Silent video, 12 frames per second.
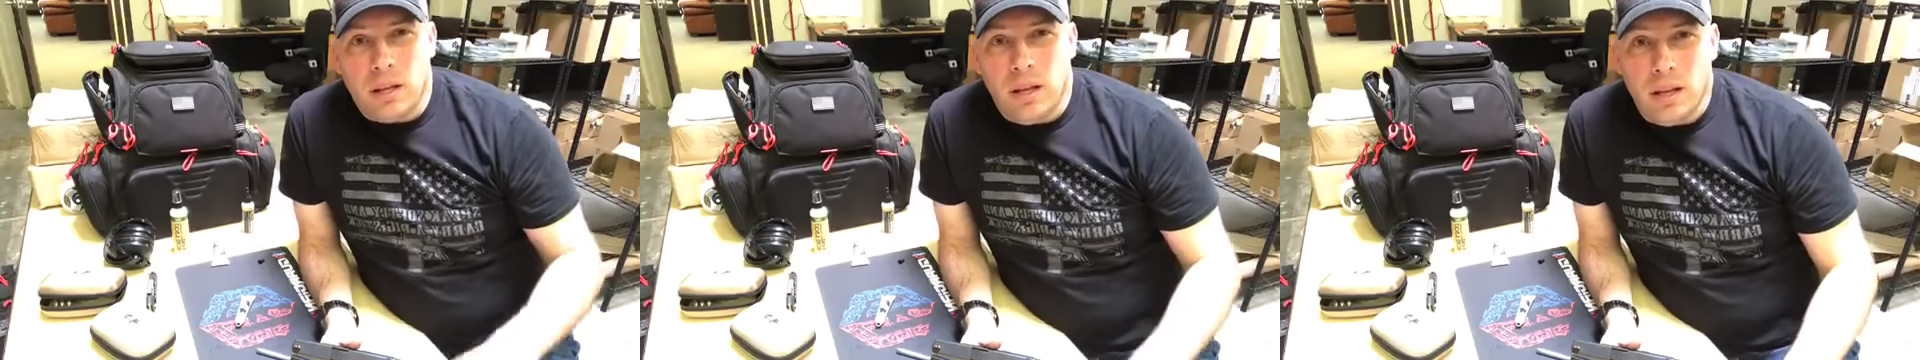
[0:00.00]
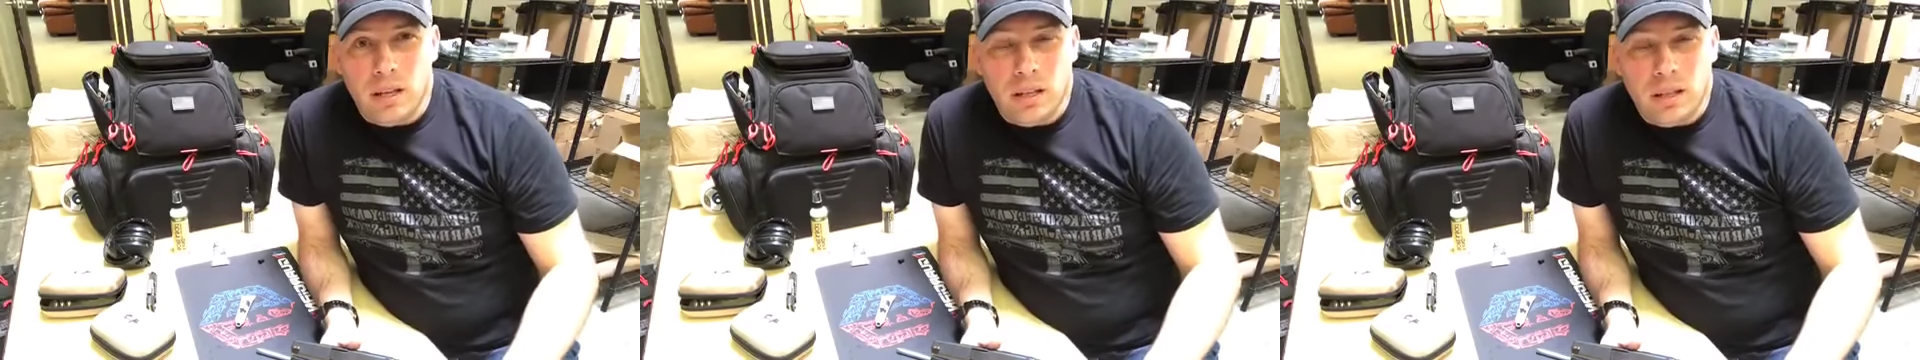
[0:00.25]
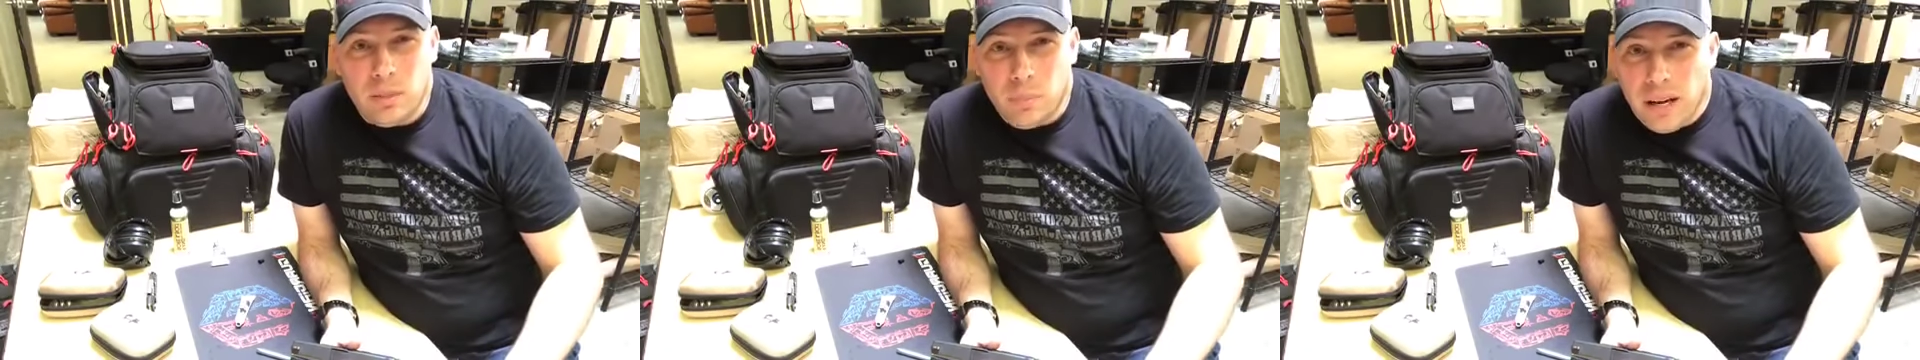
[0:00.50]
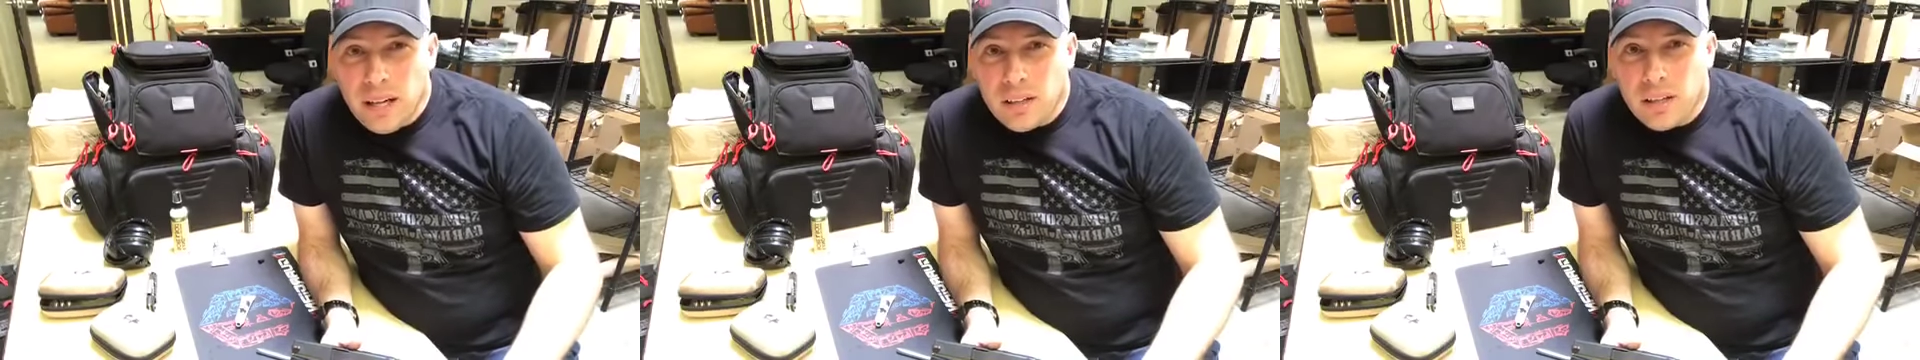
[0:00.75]
And
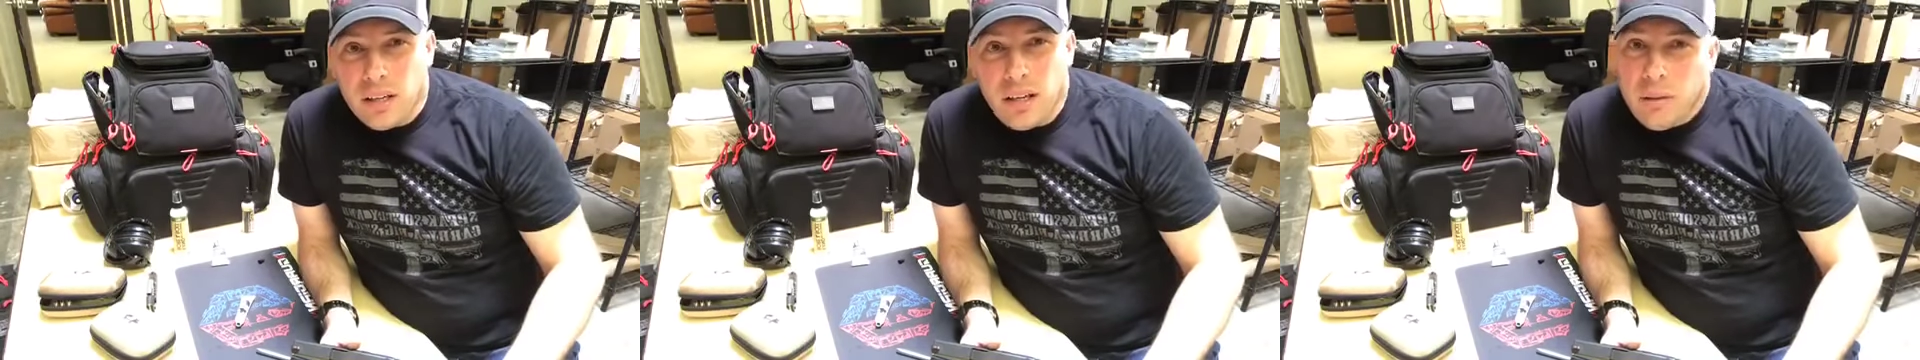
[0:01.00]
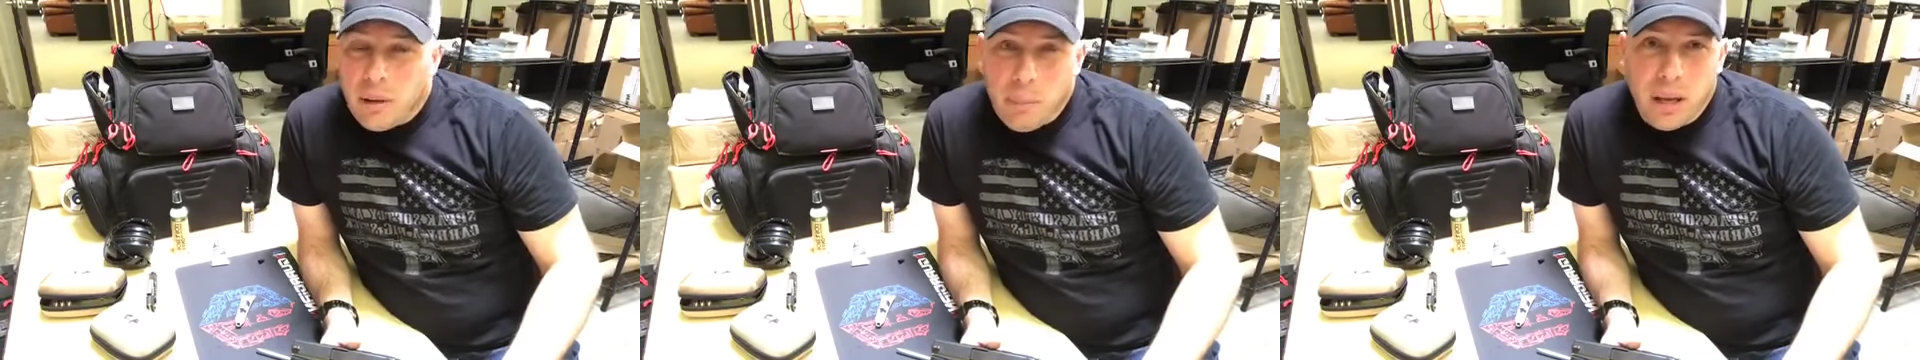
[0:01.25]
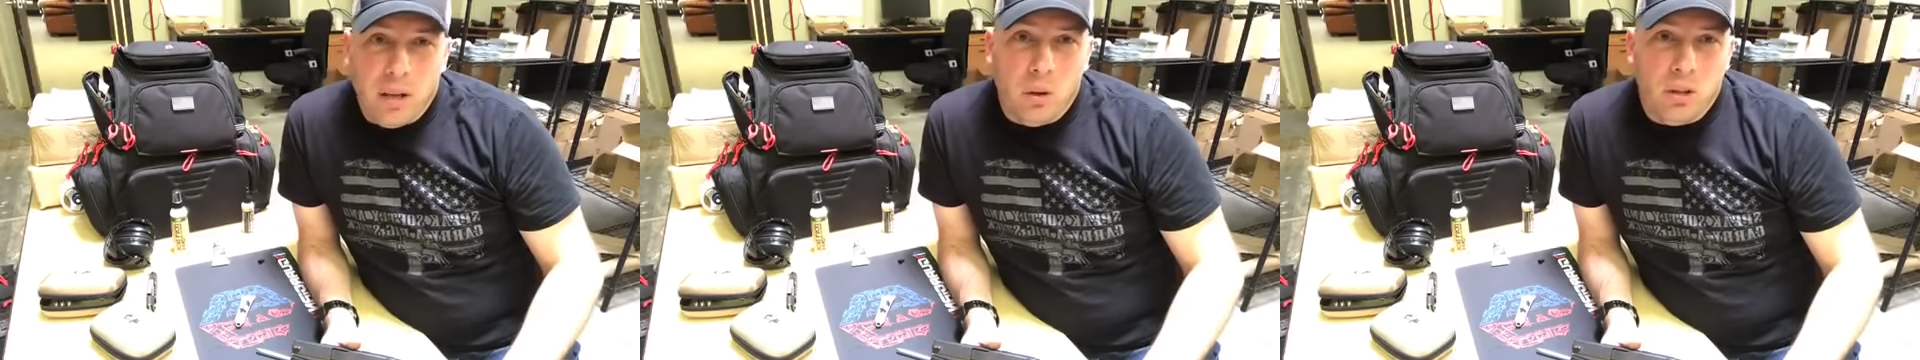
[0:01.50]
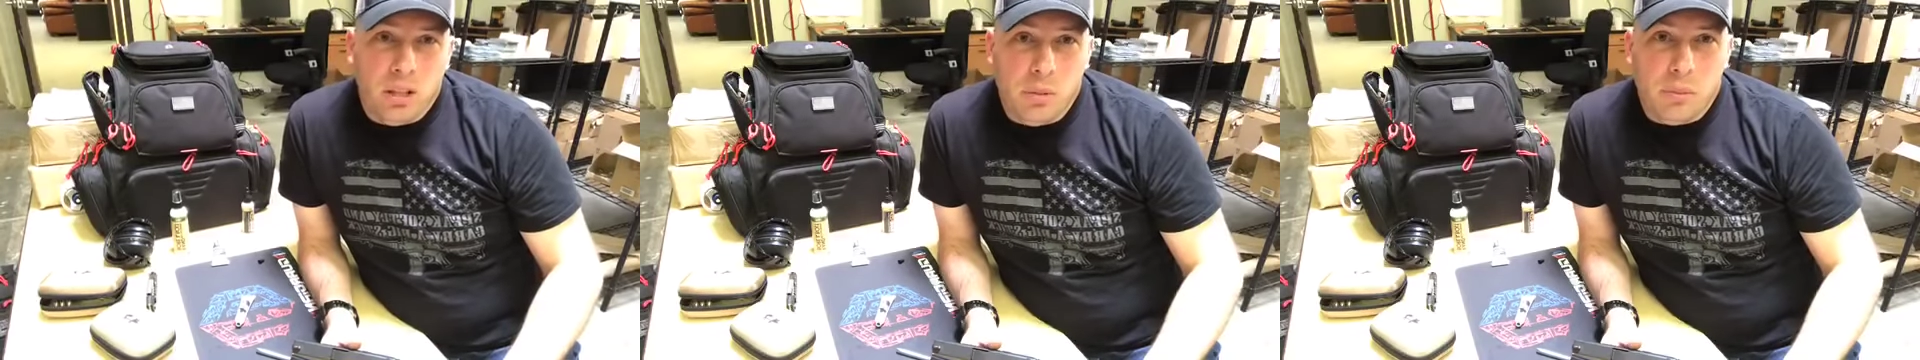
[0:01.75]
depending on the gun, I might go a
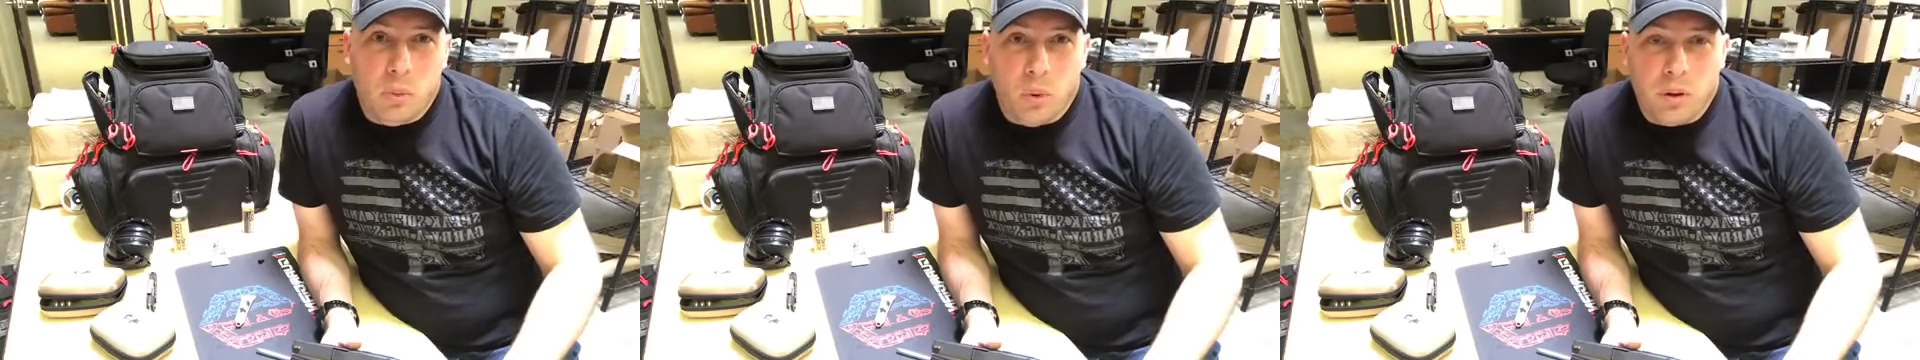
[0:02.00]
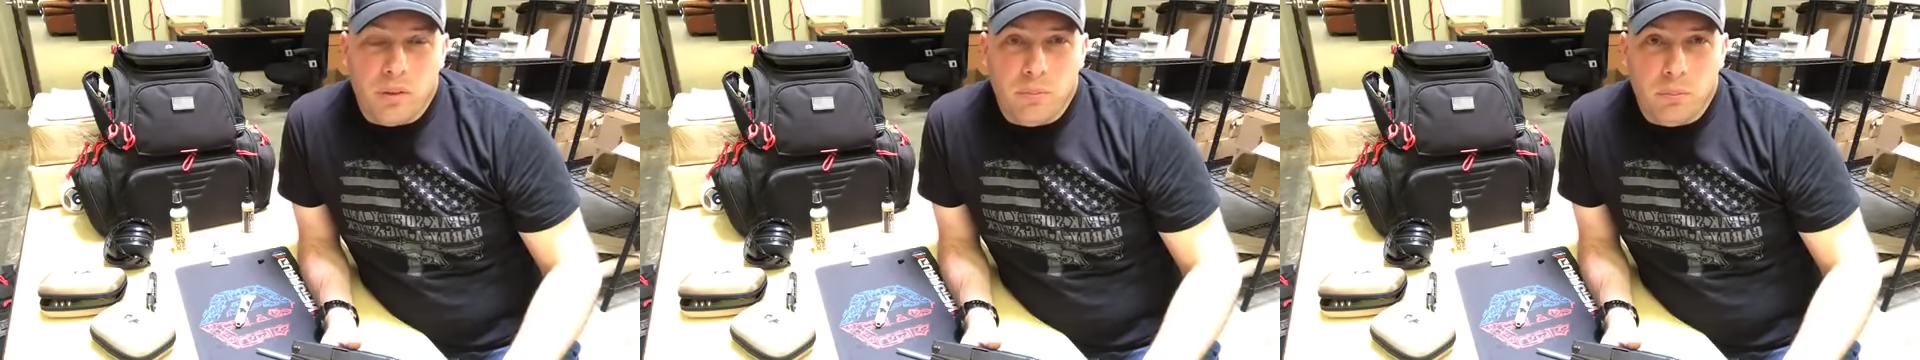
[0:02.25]
little bit more